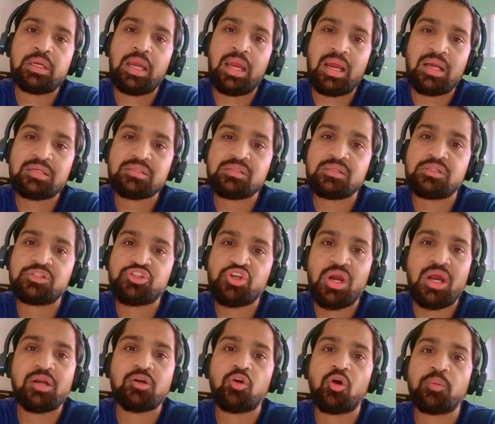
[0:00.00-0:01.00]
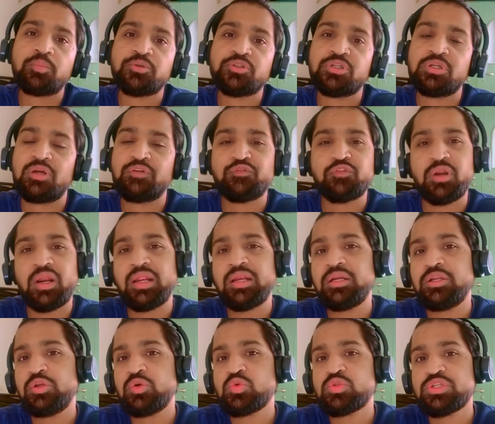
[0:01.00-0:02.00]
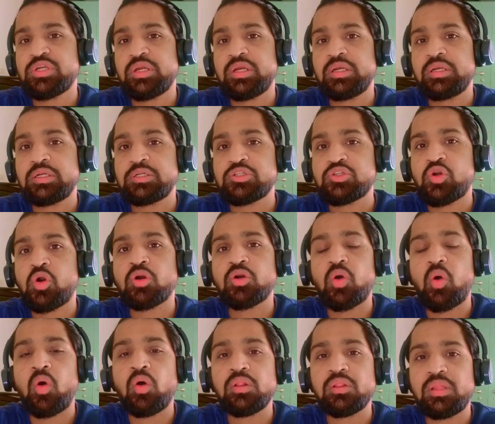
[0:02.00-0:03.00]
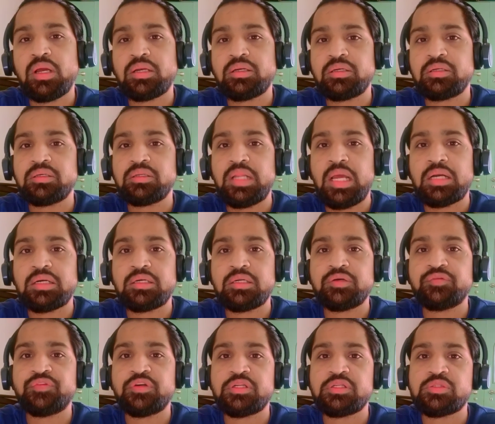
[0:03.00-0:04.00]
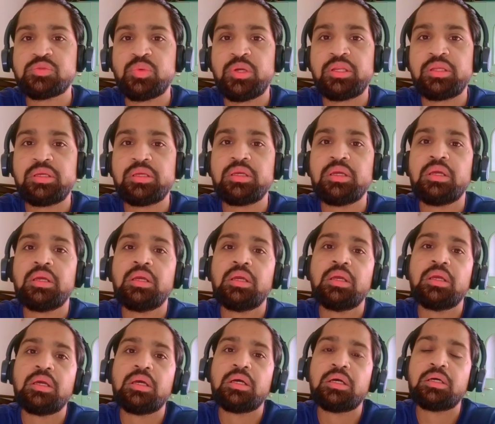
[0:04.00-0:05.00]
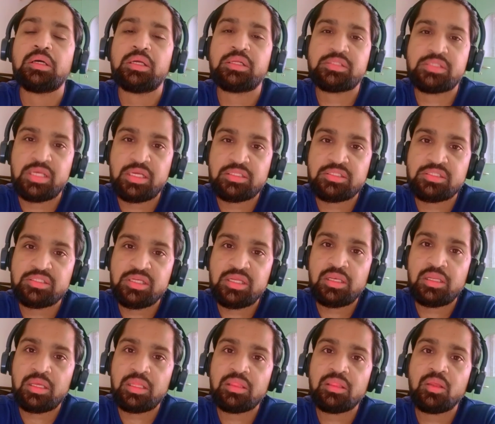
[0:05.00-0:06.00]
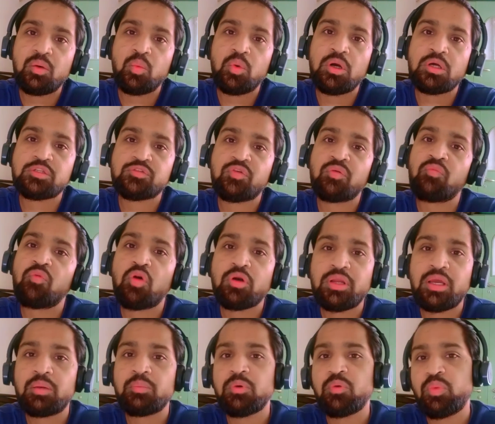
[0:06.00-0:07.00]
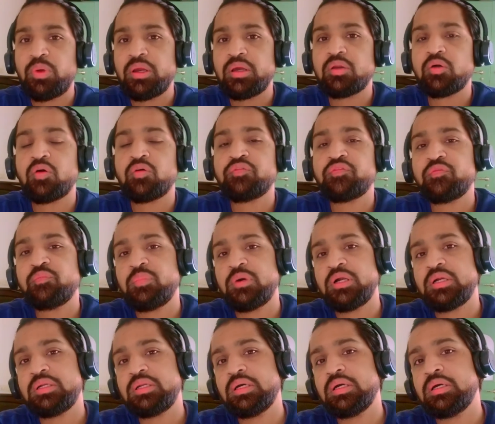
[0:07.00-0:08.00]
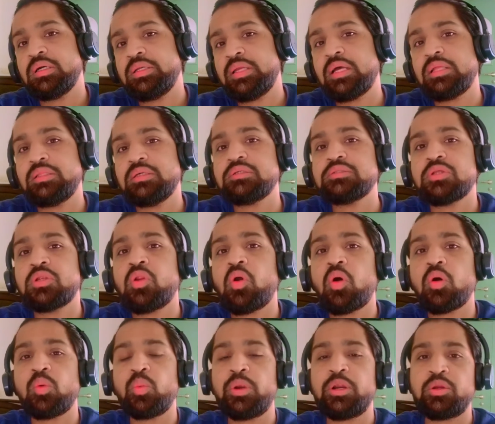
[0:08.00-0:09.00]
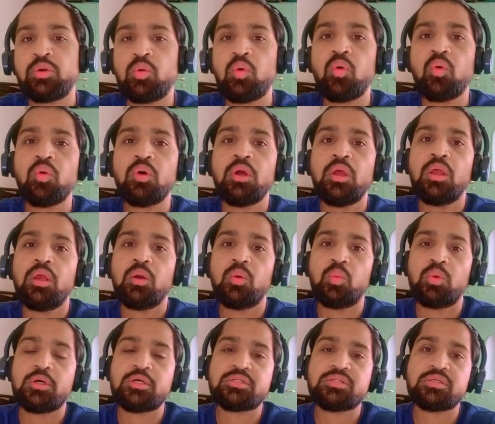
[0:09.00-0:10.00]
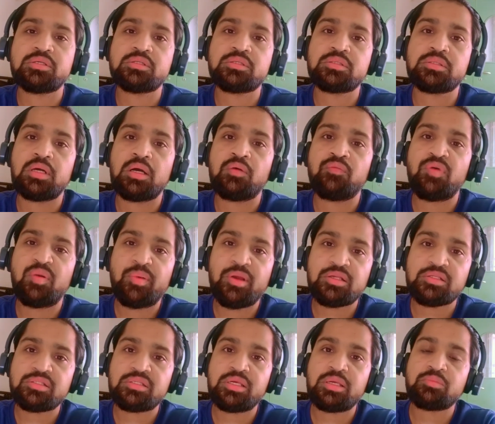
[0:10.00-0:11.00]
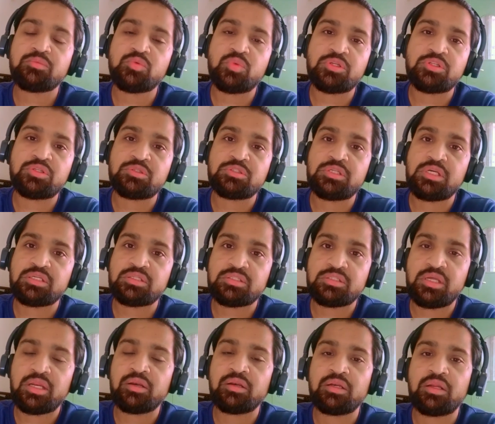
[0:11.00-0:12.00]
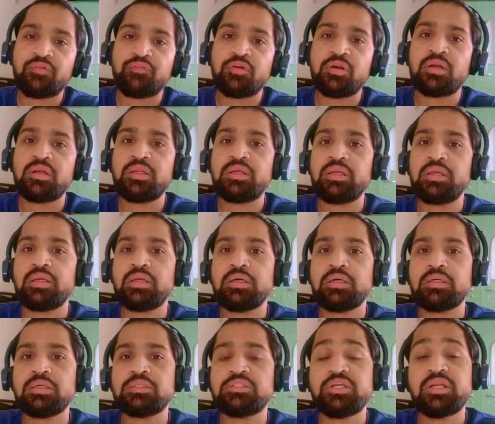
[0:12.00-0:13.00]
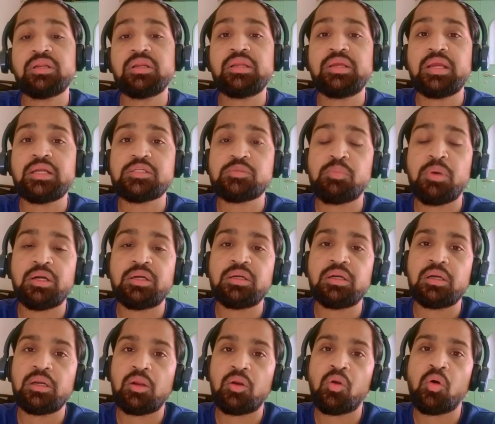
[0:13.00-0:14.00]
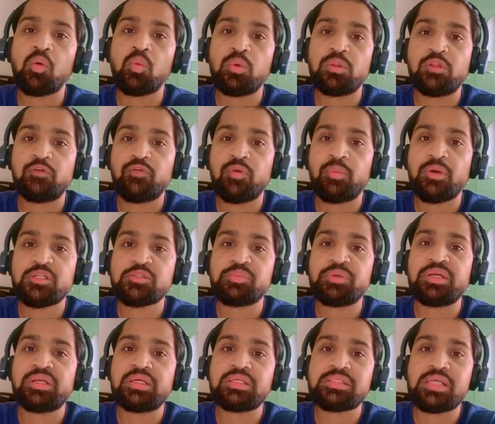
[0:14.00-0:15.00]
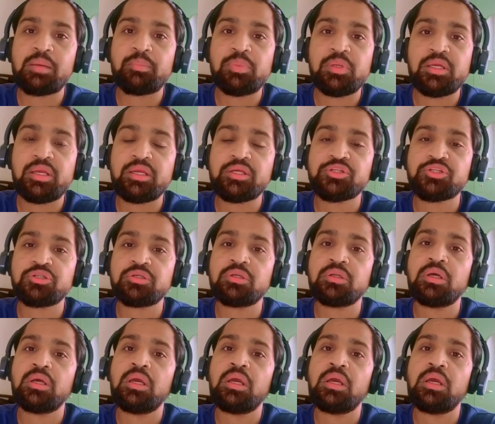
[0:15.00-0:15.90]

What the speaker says: has a chat option. I've tried using it. It's not all that interactive. It is very it's still in the works from what I'm aware of, but yeah, there is a long way to go. Versus Webex Teams, which just definitely generally gets bundled along with the Webex Meetings application,